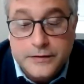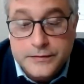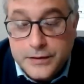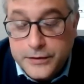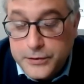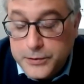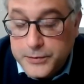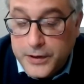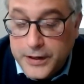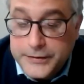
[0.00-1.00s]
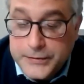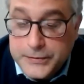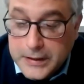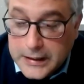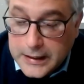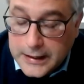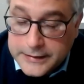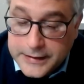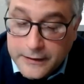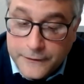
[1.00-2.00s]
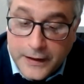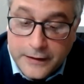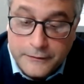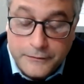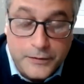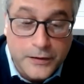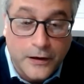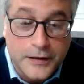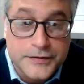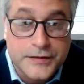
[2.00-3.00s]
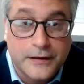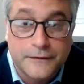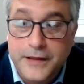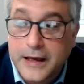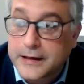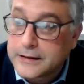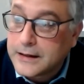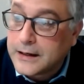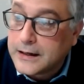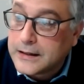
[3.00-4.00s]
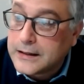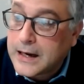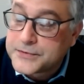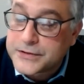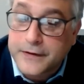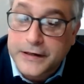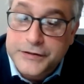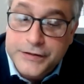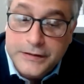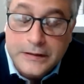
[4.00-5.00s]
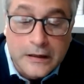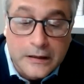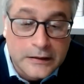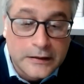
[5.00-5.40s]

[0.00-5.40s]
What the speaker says: So you would want to identify the root cause of that observation,